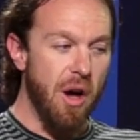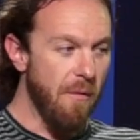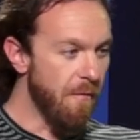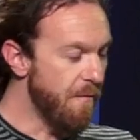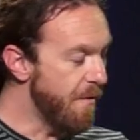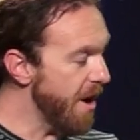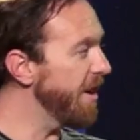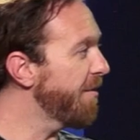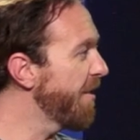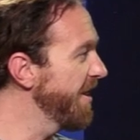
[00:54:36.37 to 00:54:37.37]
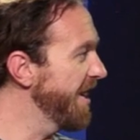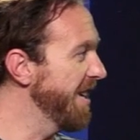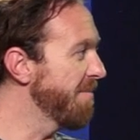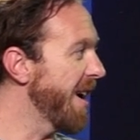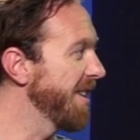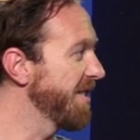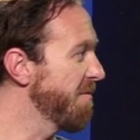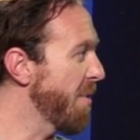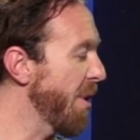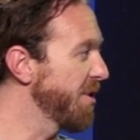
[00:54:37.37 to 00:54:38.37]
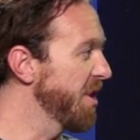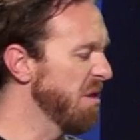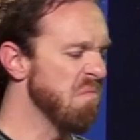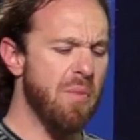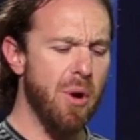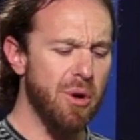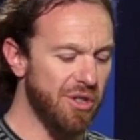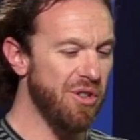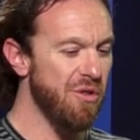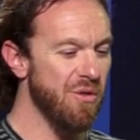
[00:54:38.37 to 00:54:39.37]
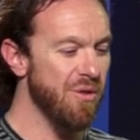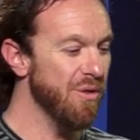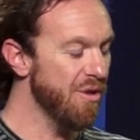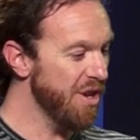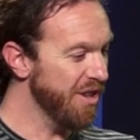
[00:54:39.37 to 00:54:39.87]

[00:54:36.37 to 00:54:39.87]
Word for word: a very friendly and positive person, pushed you